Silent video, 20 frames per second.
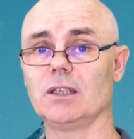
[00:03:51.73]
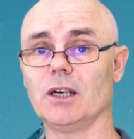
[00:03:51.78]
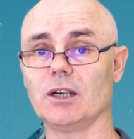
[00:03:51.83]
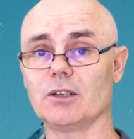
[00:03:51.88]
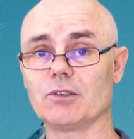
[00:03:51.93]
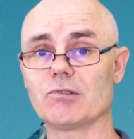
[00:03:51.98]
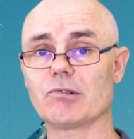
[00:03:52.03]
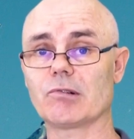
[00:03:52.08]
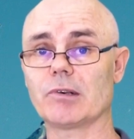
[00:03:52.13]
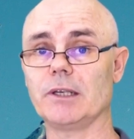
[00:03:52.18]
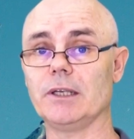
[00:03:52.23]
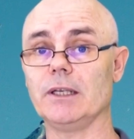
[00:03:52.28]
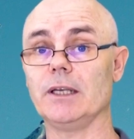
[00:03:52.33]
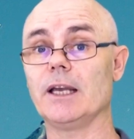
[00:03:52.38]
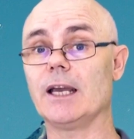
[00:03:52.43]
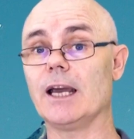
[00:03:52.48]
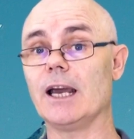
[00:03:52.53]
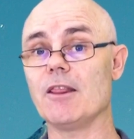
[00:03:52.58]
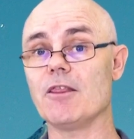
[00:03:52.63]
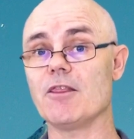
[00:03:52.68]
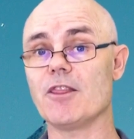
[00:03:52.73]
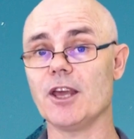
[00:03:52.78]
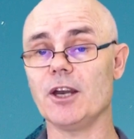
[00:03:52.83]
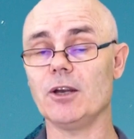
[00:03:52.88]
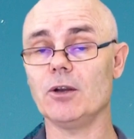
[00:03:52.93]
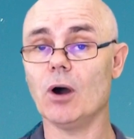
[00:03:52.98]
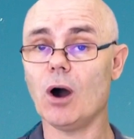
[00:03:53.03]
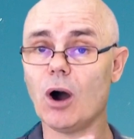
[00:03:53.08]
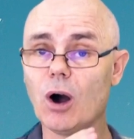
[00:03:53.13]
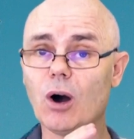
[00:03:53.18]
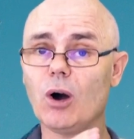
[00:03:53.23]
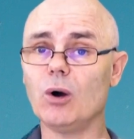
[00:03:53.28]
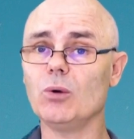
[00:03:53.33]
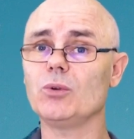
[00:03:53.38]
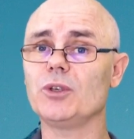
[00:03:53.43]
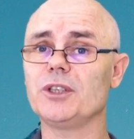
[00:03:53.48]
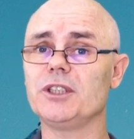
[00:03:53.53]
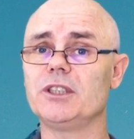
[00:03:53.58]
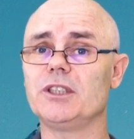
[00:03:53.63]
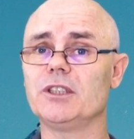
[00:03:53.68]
agree and then only